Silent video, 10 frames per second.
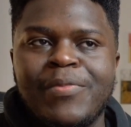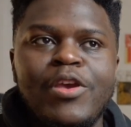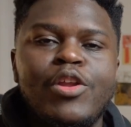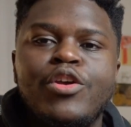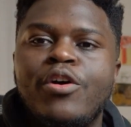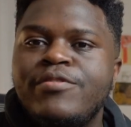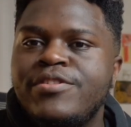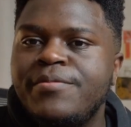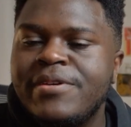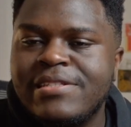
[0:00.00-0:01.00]
You
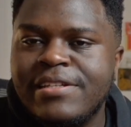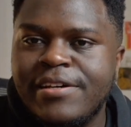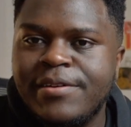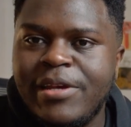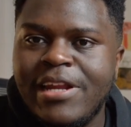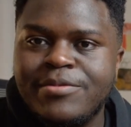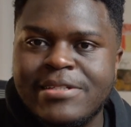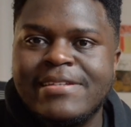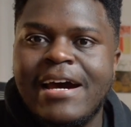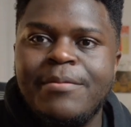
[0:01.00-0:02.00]
obviously miss the being able to
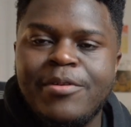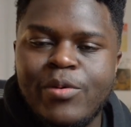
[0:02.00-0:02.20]
type